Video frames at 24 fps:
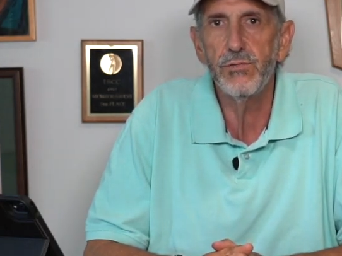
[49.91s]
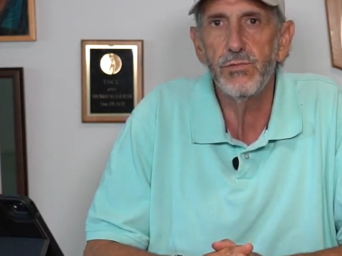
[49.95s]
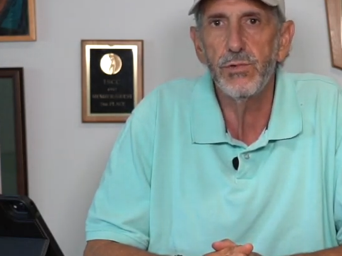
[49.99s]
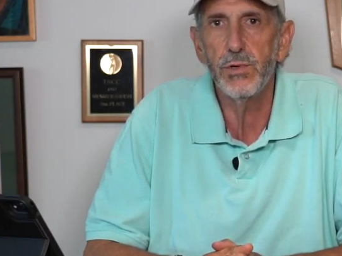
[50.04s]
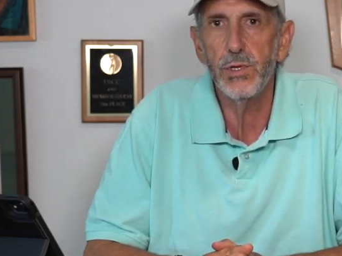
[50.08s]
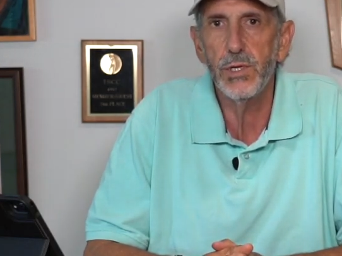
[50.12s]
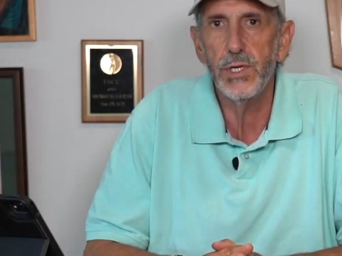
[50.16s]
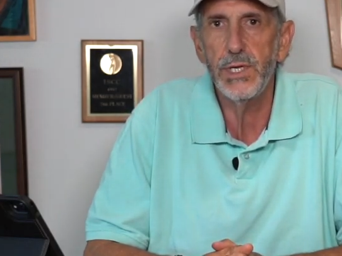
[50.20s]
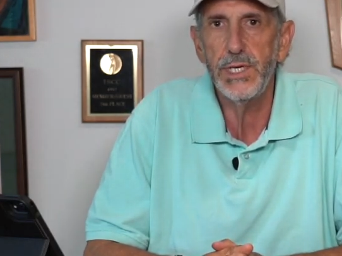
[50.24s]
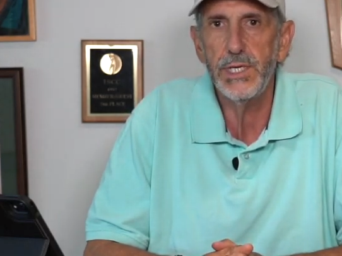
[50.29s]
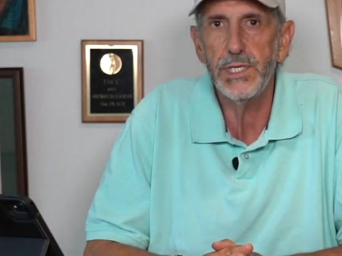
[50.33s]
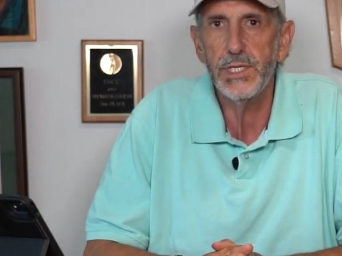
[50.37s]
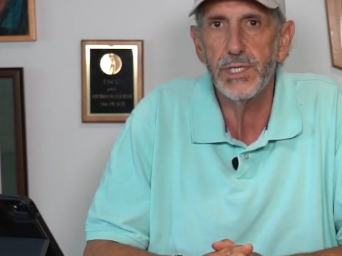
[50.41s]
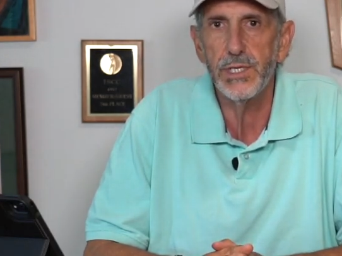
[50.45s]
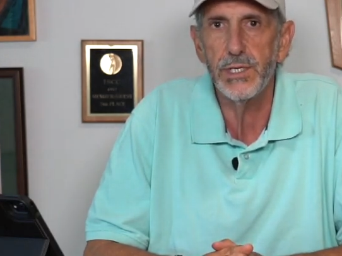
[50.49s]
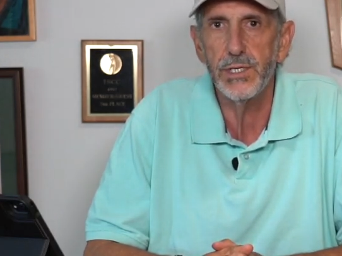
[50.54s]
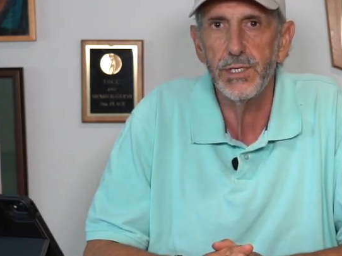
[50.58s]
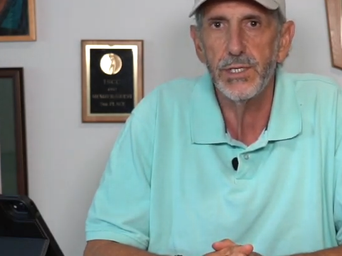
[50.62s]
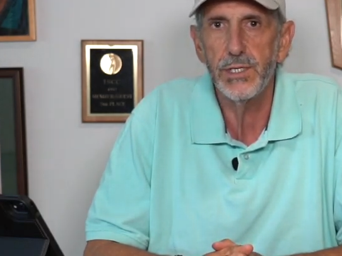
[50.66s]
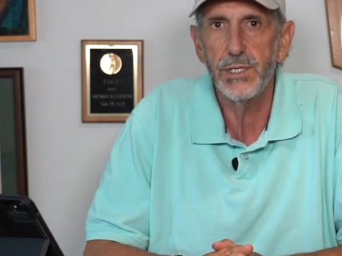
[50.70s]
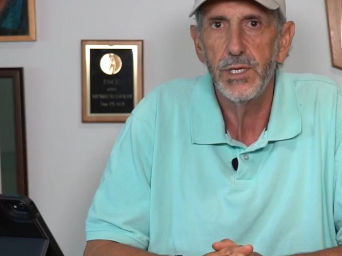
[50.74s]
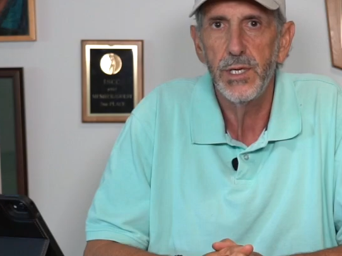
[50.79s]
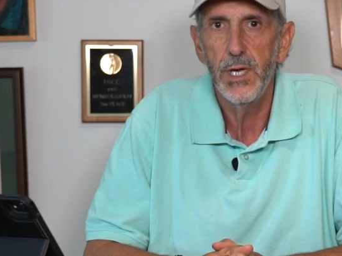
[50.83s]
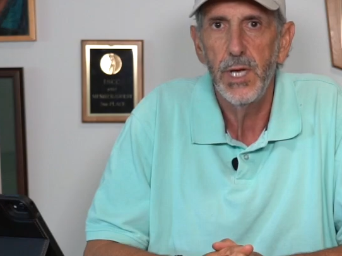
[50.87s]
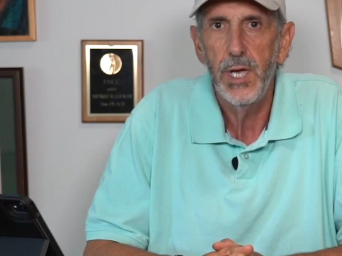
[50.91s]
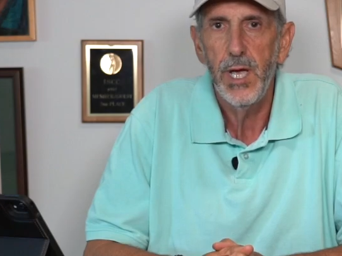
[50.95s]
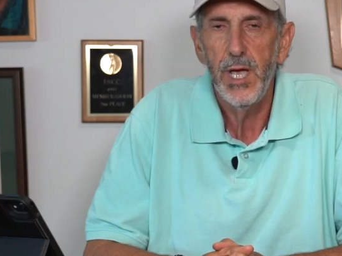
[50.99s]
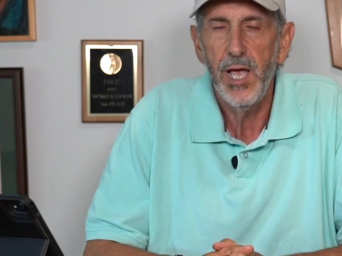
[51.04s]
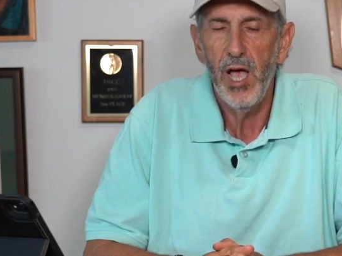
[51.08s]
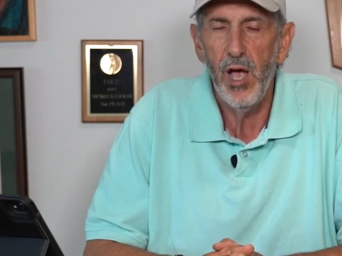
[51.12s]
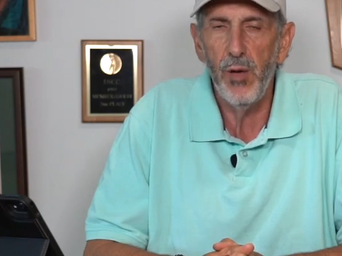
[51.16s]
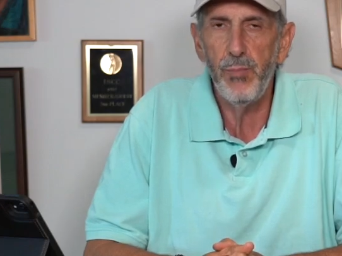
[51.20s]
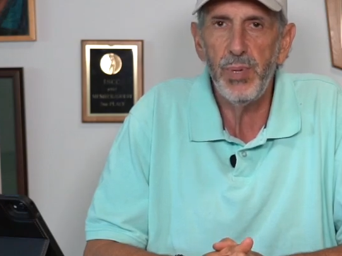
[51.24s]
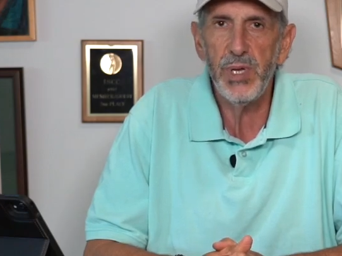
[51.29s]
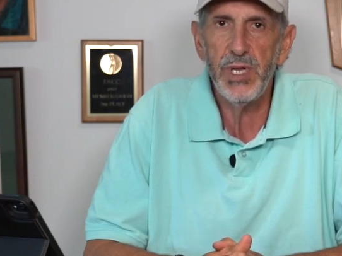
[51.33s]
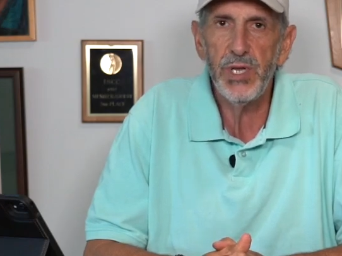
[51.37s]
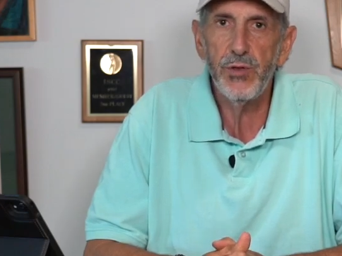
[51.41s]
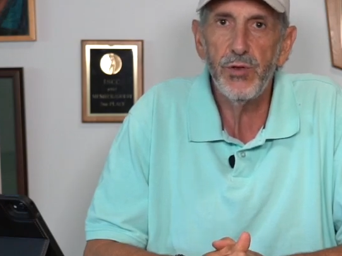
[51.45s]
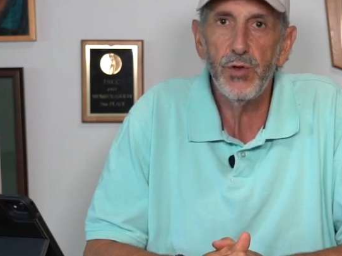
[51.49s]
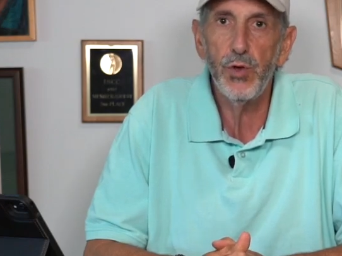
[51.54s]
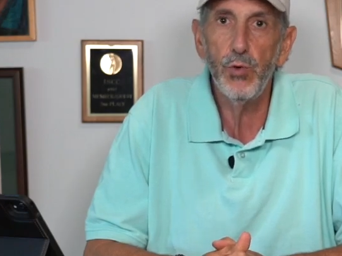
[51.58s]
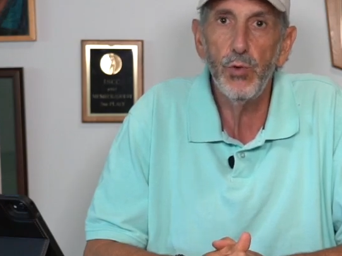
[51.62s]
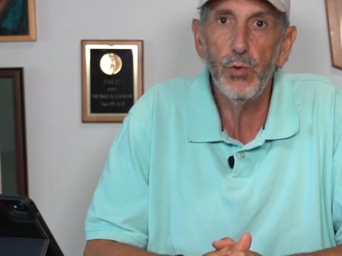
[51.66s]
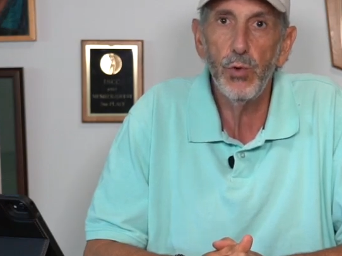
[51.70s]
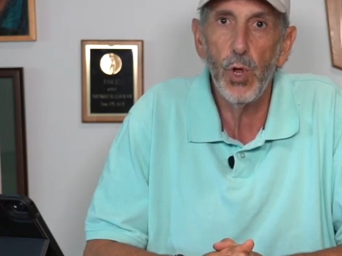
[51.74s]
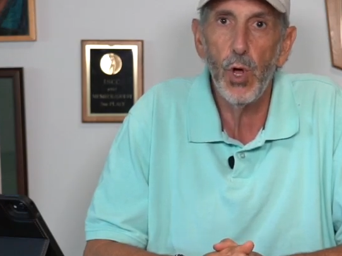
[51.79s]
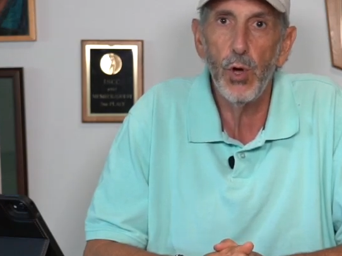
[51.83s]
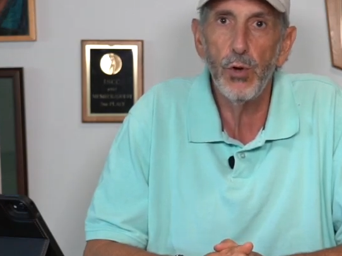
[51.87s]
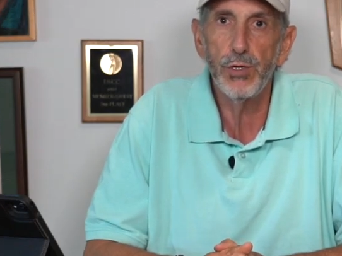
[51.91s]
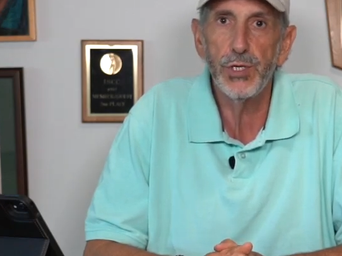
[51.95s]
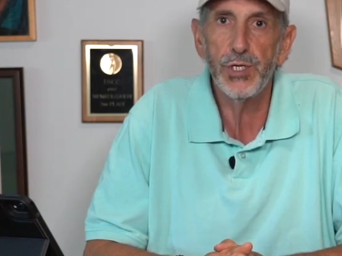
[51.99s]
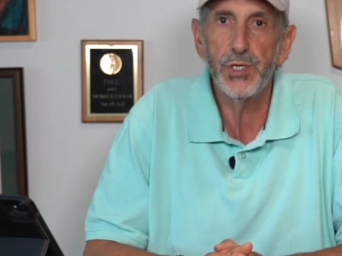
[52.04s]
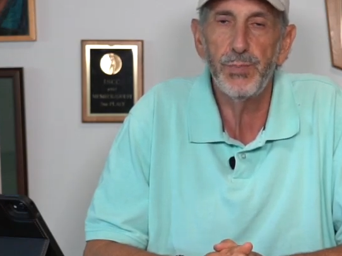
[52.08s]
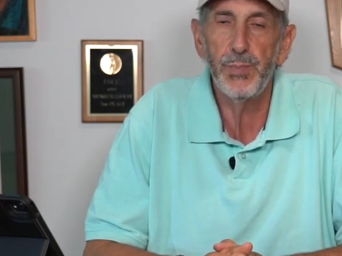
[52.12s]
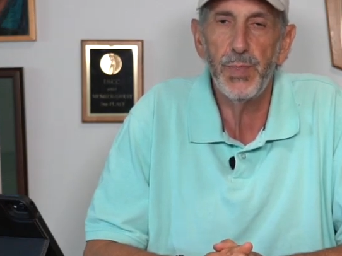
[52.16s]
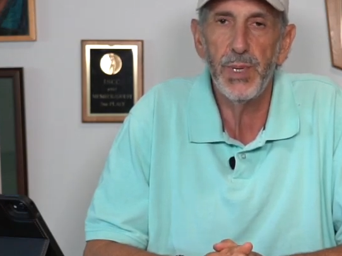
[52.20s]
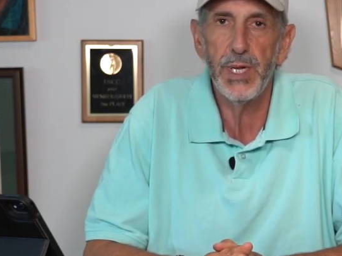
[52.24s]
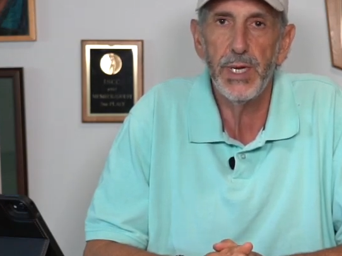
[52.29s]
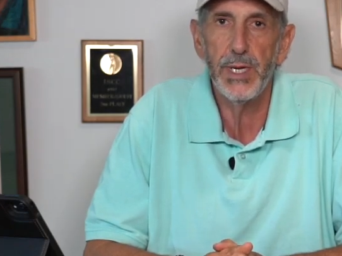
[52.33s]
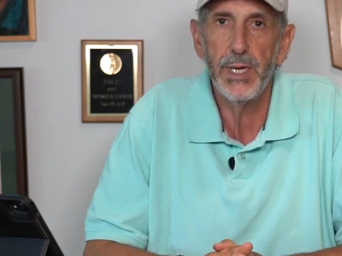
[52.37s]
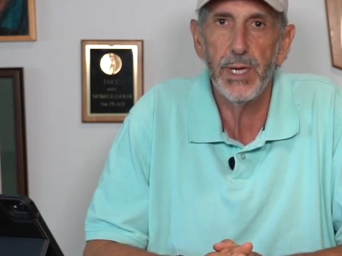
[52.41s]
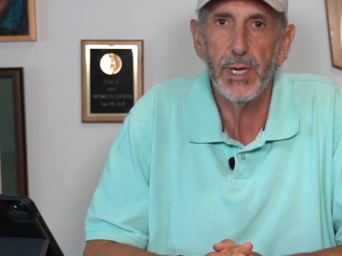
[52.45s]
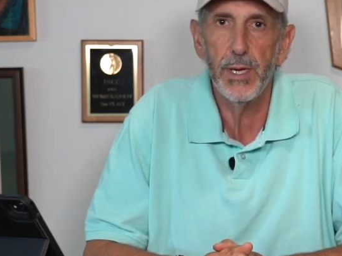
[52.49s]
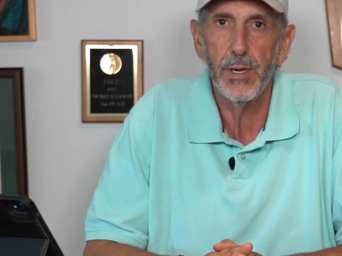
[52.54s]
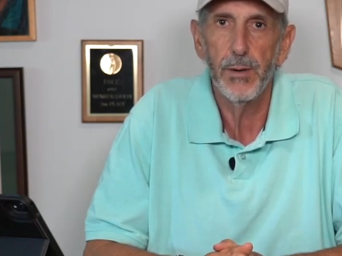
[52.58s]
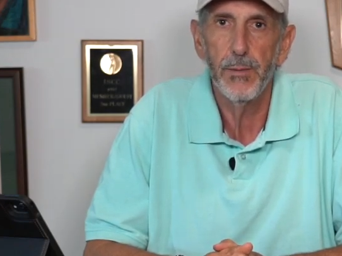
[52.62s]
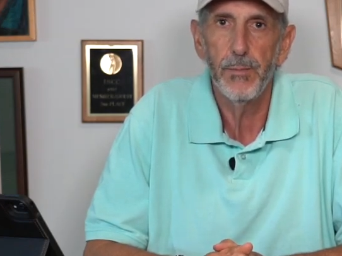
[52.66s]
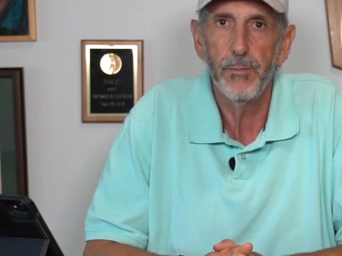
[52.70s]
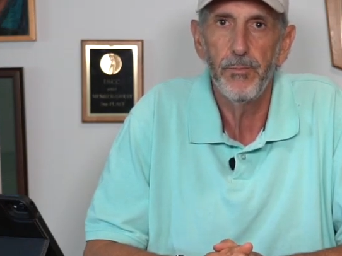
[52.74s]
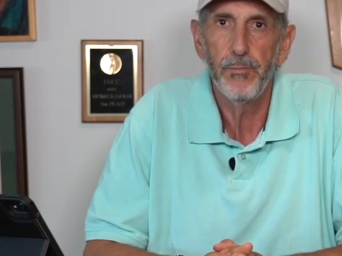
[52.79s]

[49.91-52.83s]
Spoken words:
releases have been too low spinning.